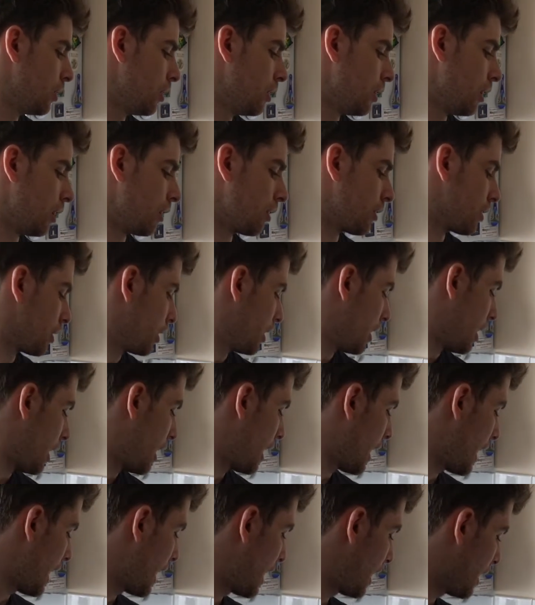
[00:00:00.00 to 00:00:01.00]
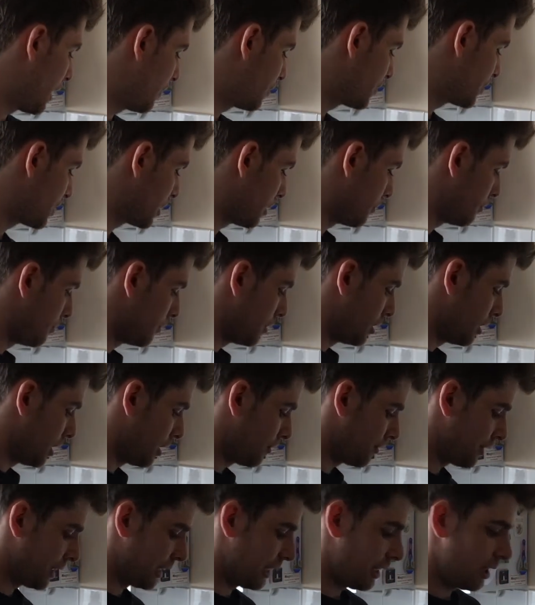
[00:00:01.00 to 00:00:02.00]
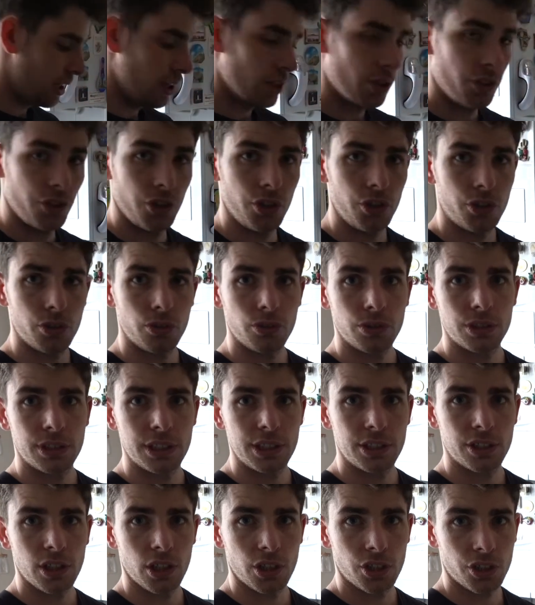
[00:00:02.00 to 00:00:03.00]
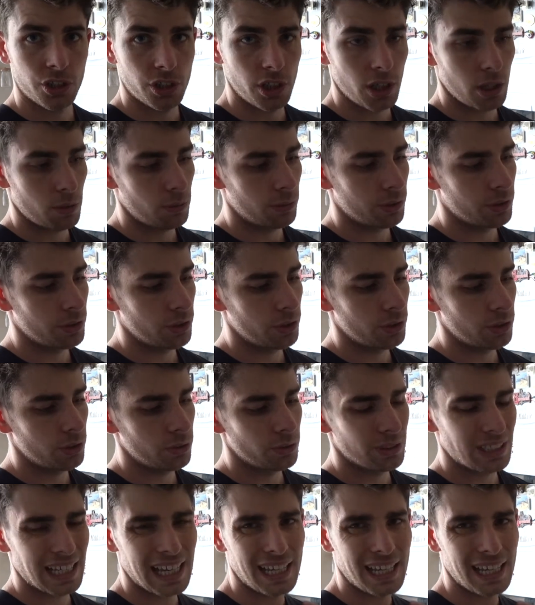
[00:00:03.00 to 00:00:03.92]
I'm gonna have some lovely noodles. These are Sherwood noodles.